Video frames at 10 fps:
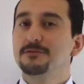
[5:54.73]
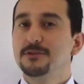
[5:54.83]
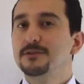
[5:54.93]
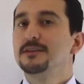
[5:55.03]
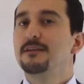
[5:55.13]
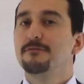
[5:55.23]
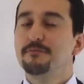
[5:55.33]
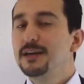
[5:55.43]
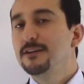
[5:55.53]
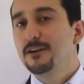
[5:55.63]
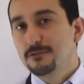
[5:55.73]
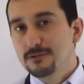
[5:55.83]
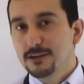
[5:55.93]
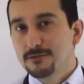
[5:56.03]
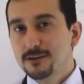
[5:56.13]
students that have never been on a
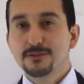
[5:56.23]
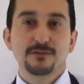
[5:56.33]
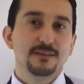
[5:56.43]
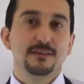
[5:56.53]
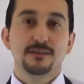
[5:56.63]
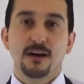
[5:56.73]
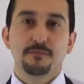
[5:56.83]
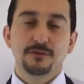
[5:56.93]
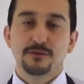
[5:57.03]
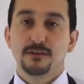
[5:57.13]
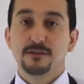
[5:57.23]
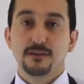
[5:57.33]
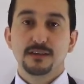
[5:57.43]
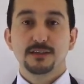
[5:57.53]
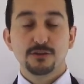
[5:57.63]
railroad, so this is their opportunity to
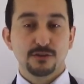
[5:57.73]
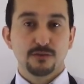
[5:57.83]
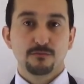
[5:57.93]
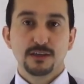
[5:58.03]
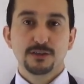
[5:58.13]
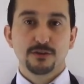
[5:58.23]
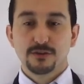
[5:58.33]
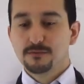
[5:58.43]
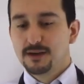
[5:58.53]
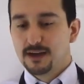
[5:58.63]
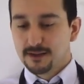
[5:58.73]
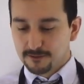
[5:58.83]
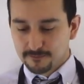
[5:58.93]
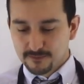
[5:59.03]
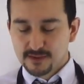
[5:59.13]
at least do some research about it.
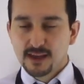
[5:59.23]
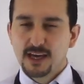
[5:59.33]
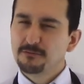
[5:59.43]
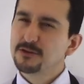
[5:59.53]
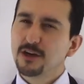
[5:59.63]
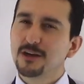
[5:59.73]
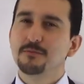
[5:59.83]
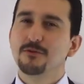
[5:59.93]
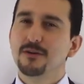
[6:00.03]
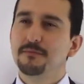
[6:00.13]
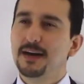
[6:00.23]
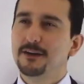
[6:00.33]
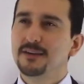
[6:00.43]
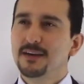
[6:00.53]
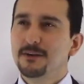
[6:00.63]
And we'll talk more
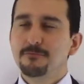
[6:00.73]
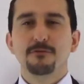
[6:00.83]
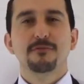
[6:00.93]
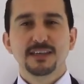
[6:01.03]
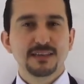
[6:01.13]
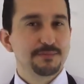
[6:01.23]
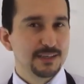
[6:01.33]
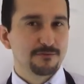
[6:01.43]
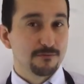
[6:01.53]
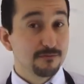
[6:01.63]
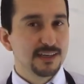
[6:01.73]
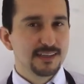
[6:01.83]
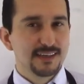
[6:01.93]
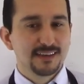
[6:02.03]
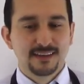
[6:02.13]
about, well, recipes for
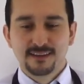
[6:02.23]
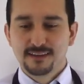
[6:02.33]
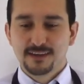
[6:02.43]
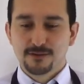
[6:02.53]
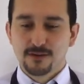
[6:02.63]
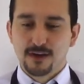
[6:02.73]
reading later